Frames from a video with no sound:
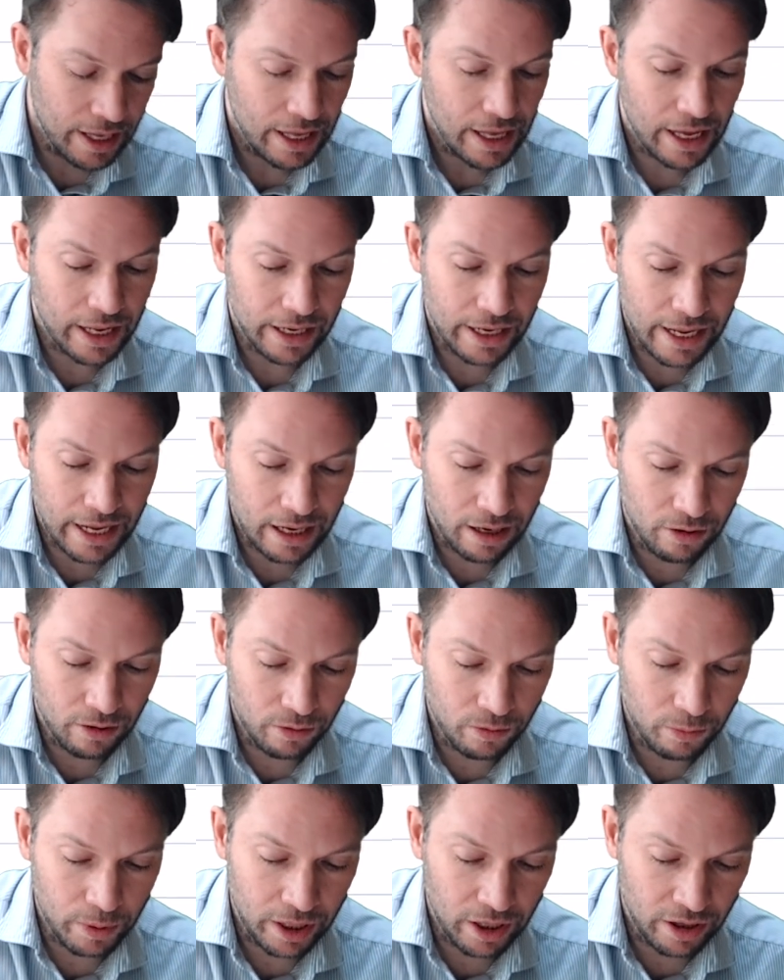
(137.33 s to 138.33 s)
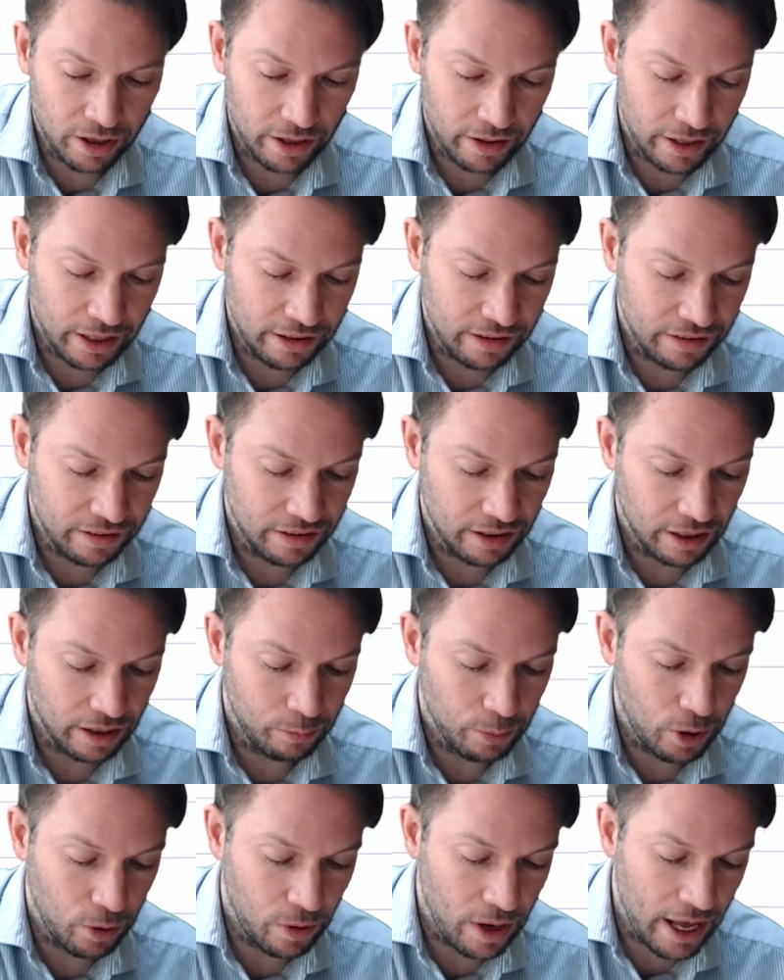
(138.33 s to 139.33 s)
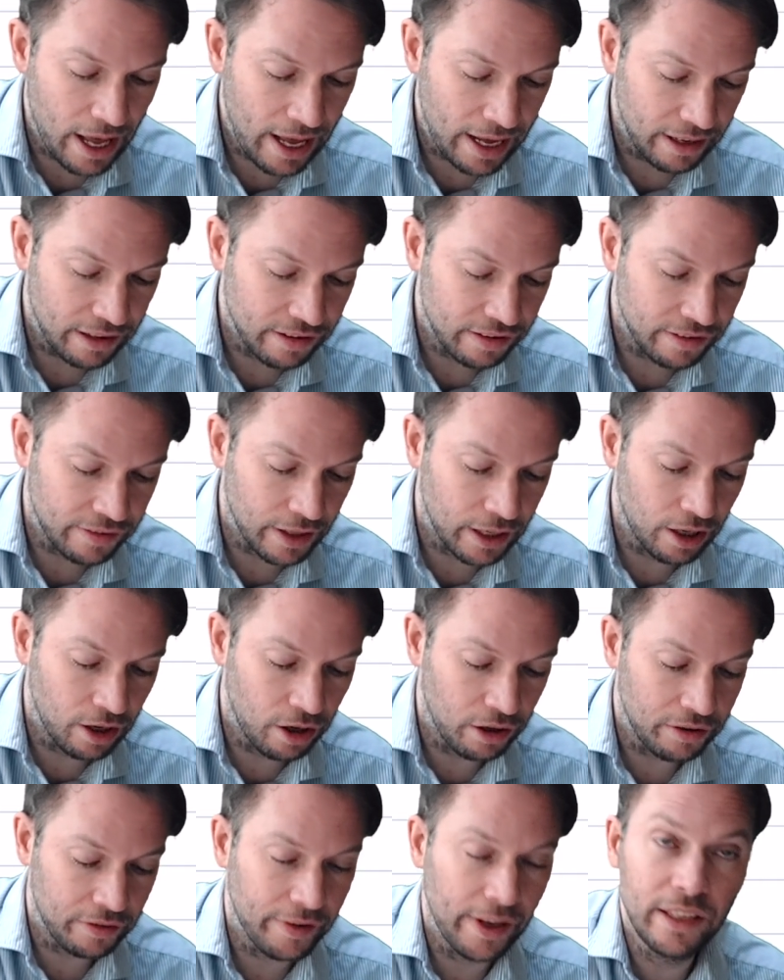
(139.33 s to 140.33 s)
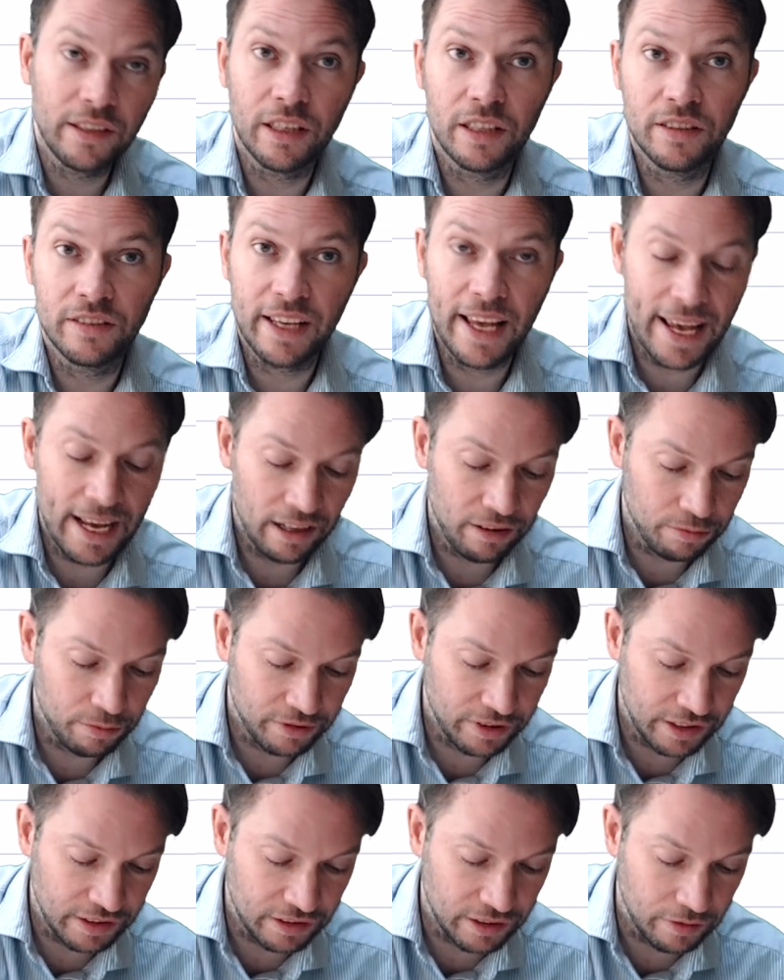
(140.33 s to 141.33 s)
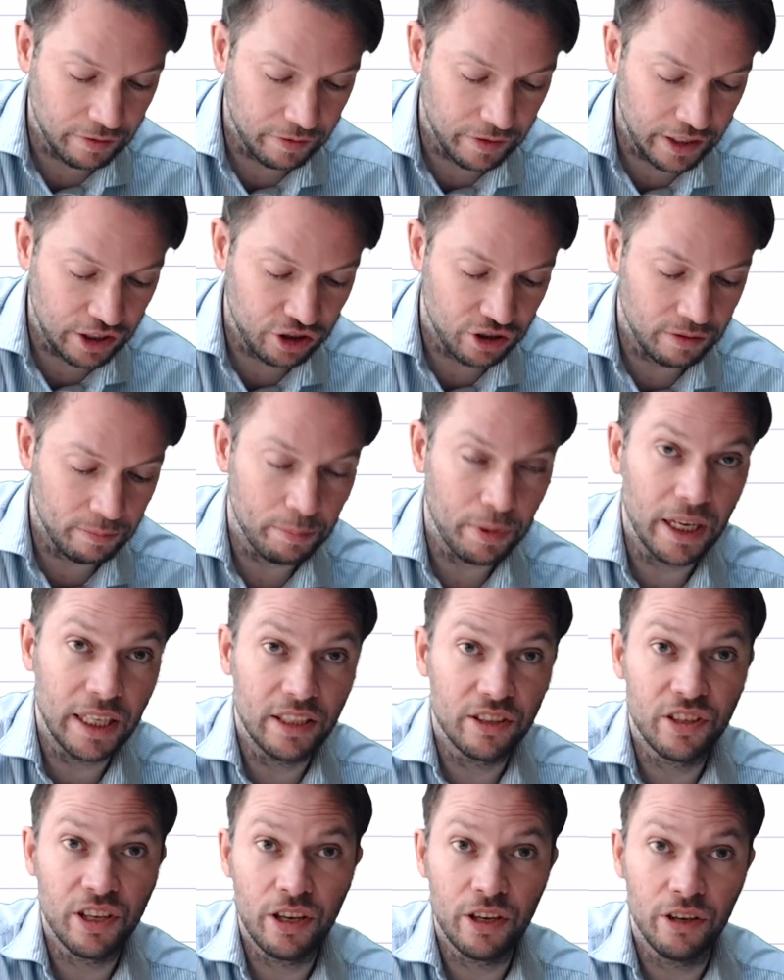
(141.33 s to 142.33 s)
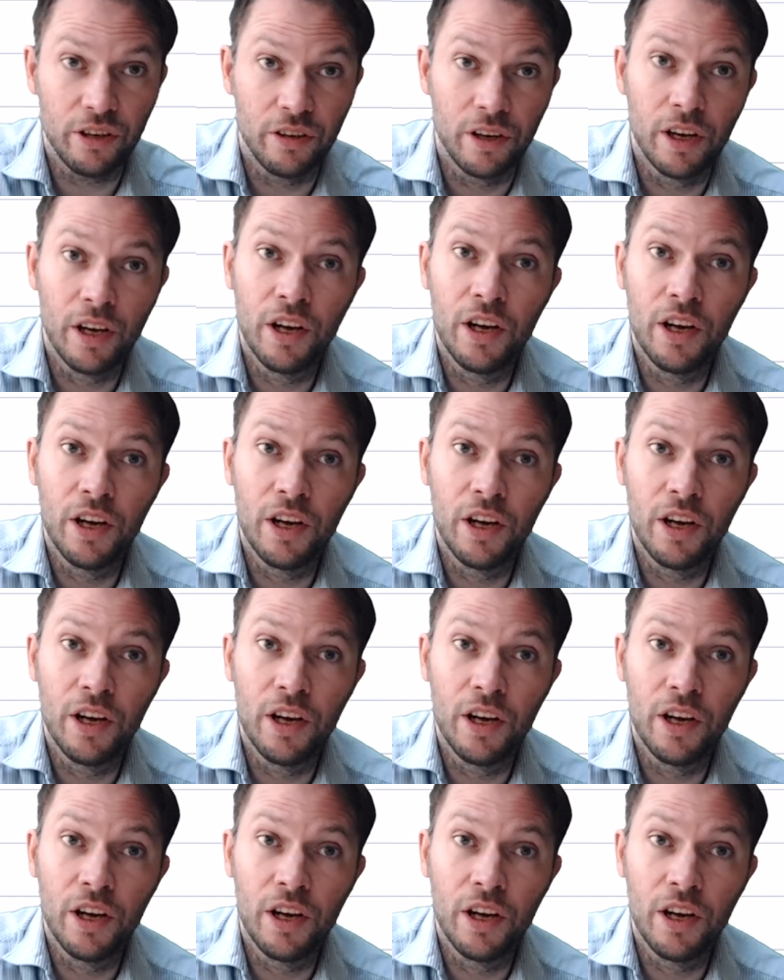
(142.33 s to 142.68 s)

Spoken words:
And now we look at this, well, x, the last thing done to x was this division by 2.